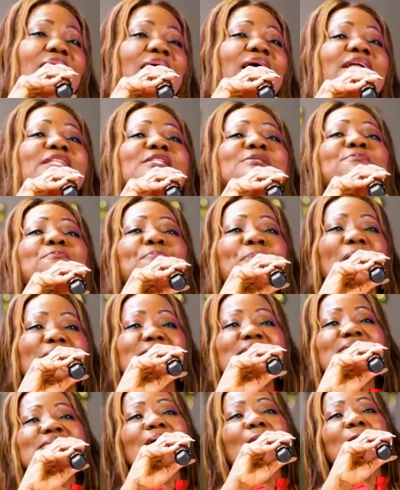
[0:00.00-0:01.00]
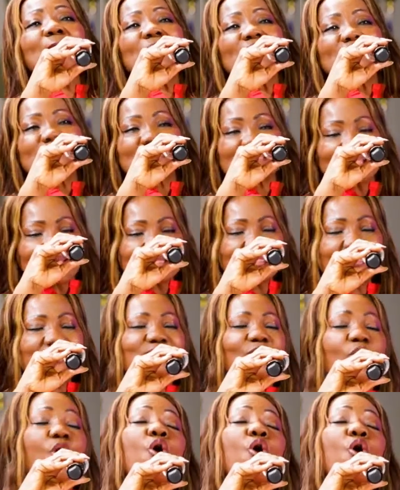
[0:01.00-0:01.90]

and Pastor Mrs.